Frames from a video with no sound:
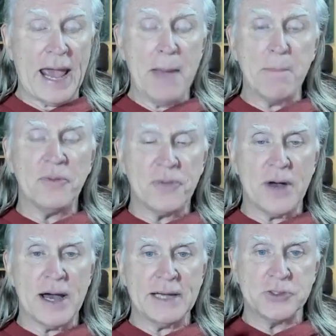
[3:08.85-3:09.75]

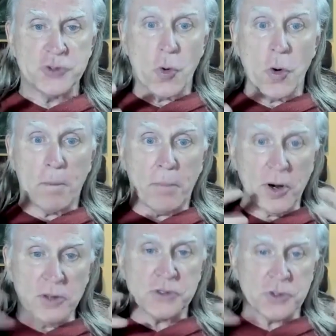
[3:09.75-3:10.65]
amplifies your
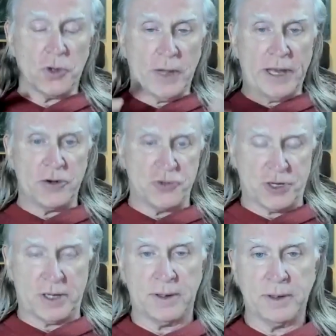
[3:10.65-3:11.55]
personal
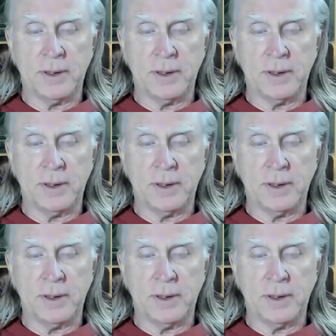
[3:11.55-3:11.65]
energy.